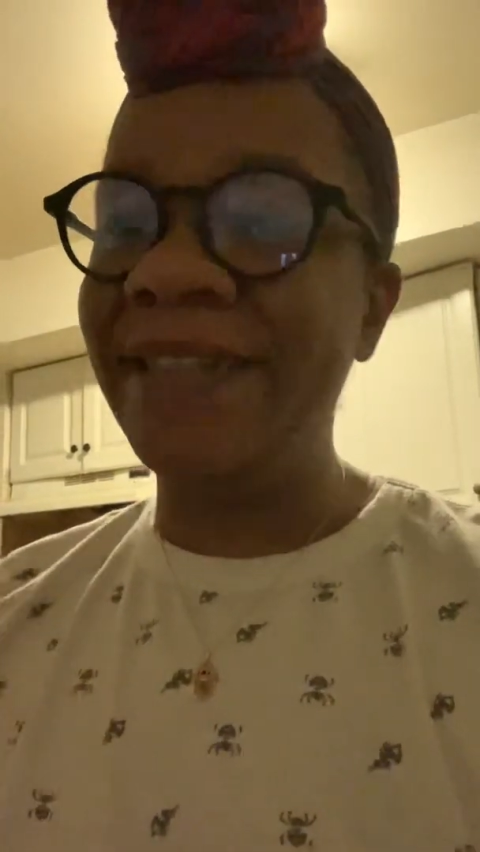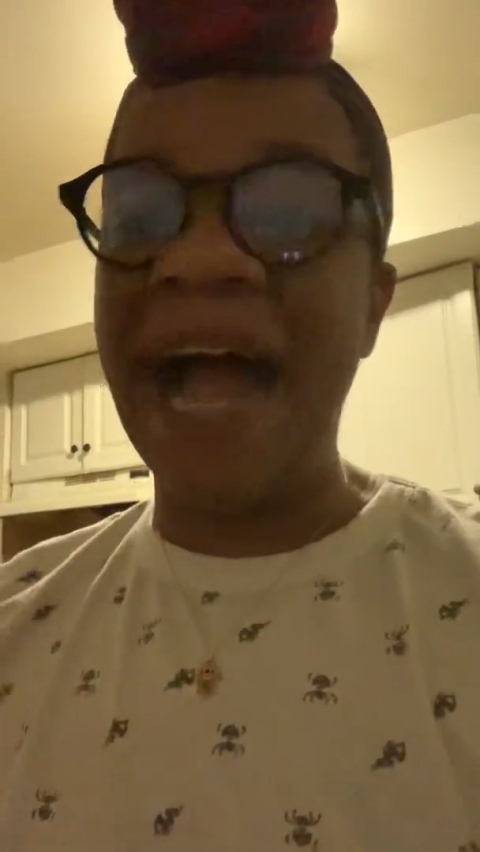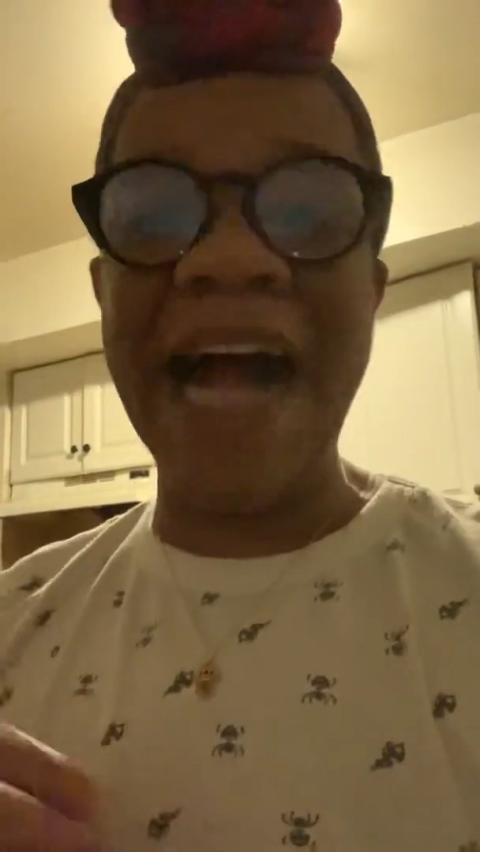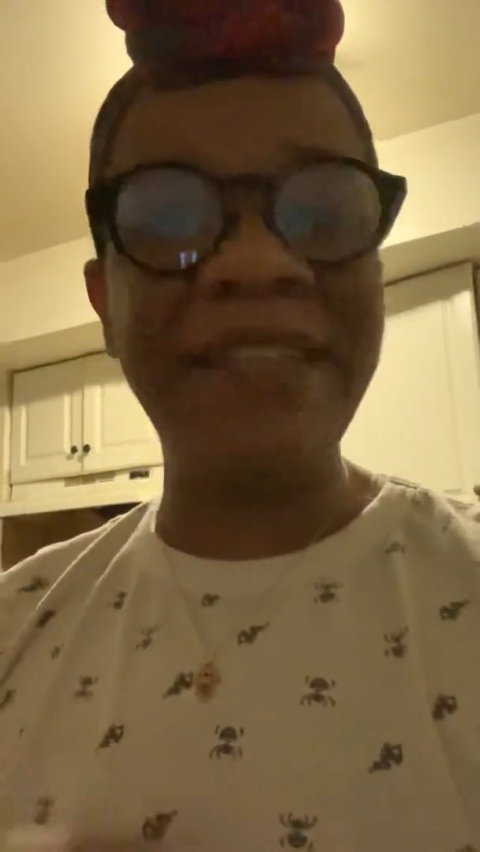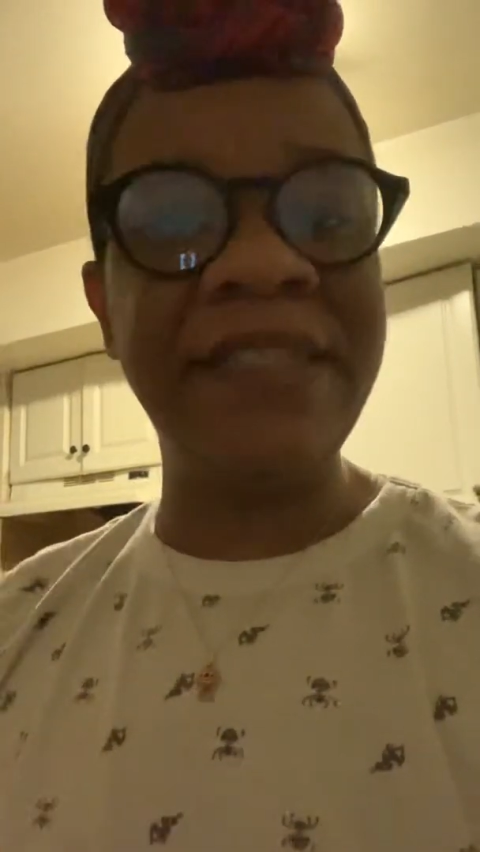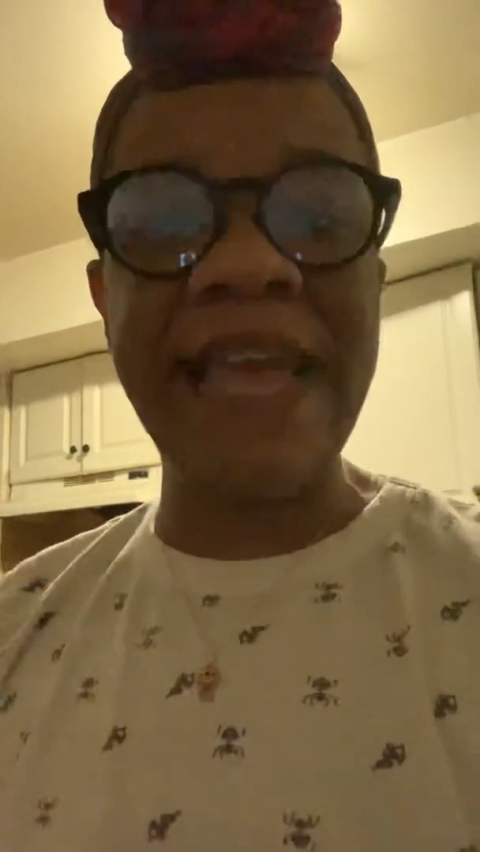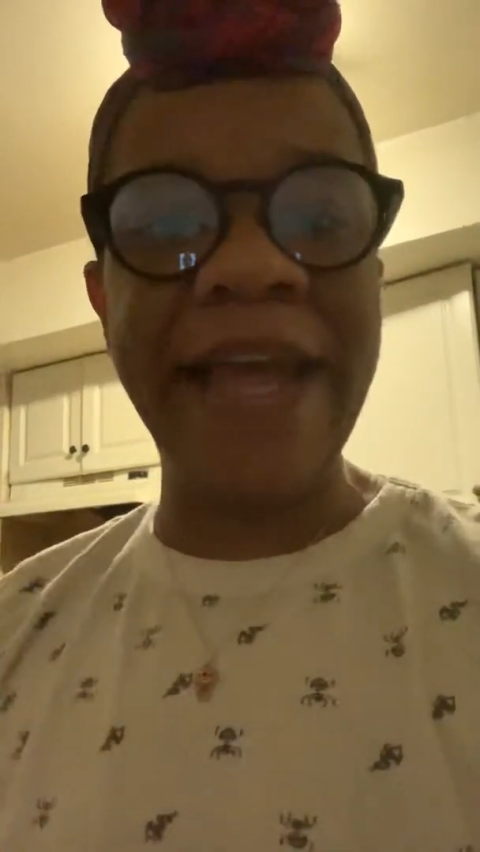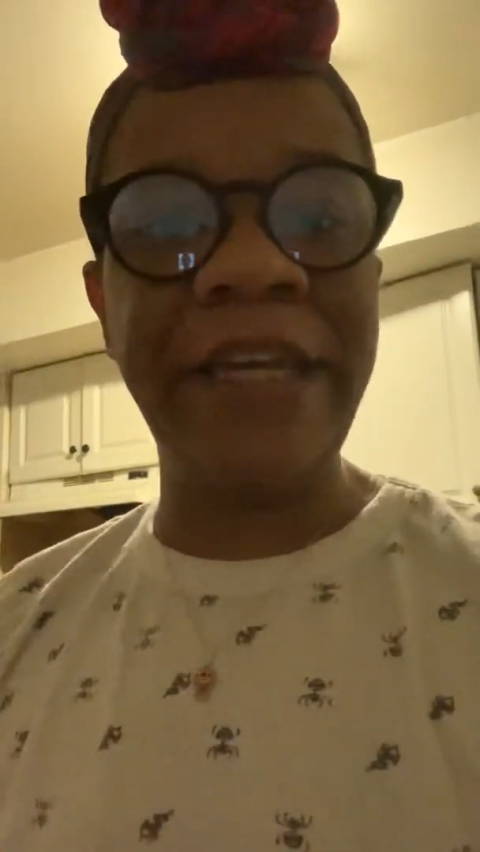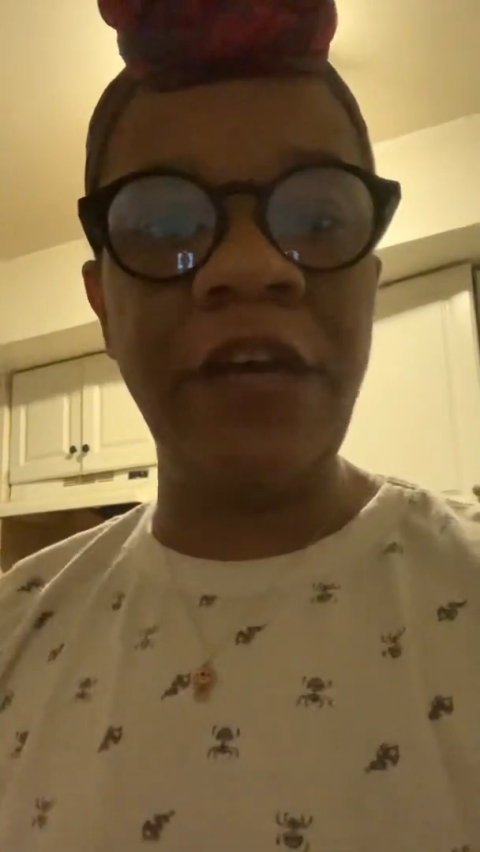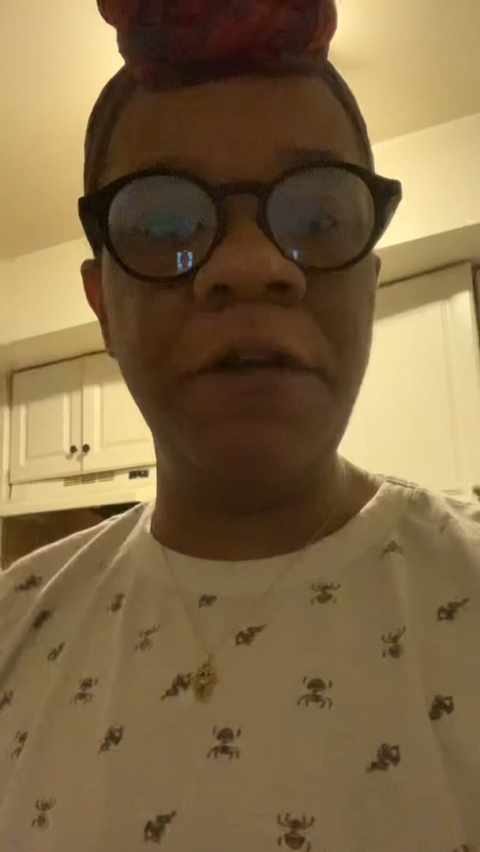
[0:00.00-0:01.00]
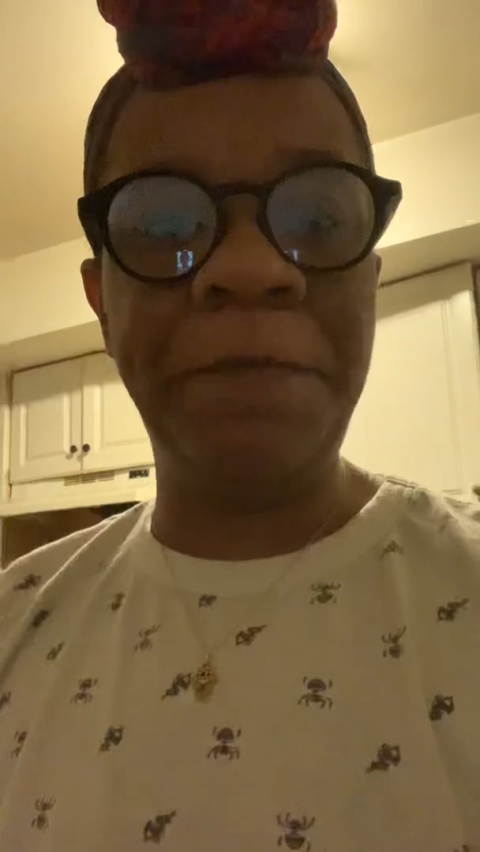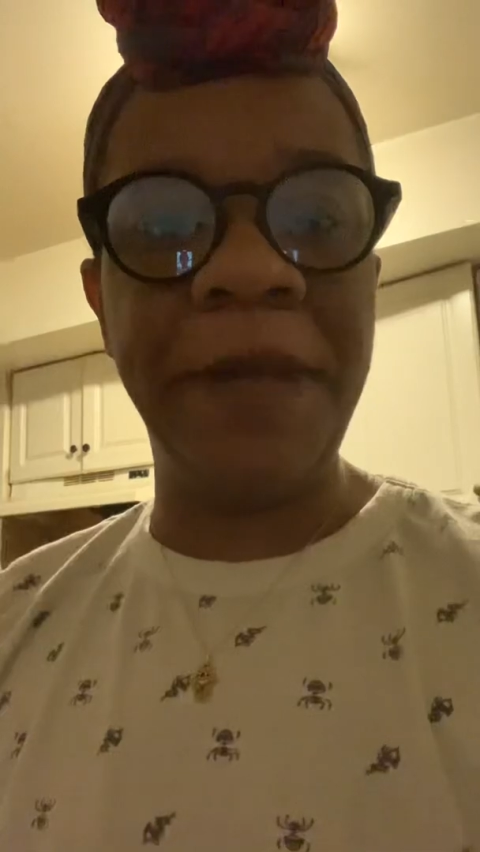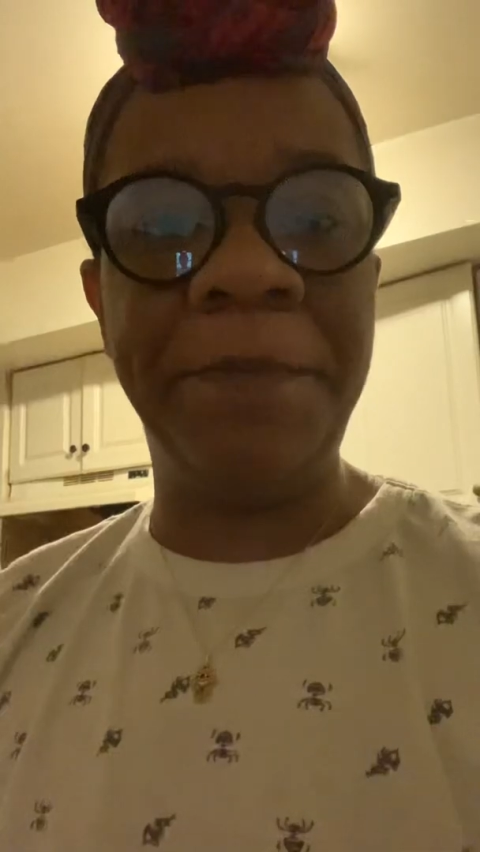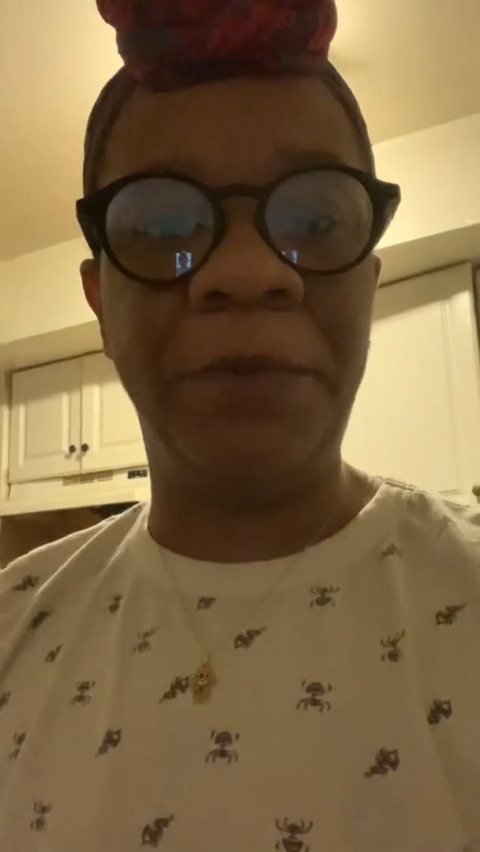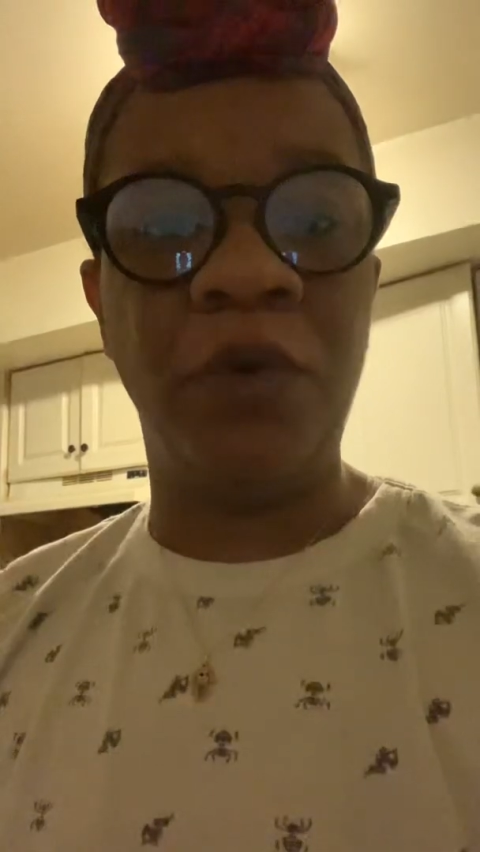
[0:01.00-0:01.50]
doctors that kill
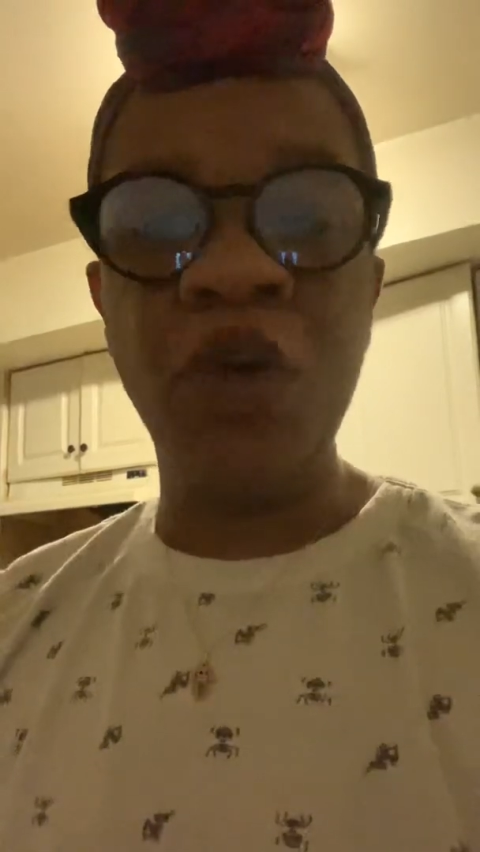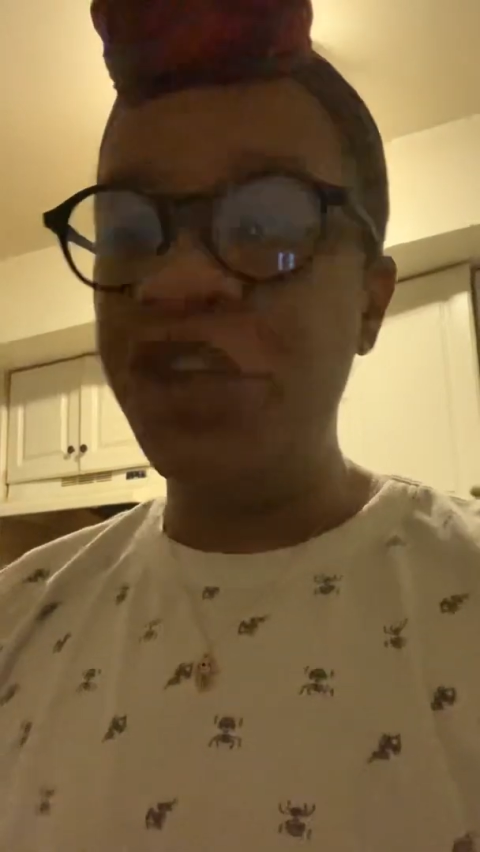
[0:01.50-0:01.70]
people.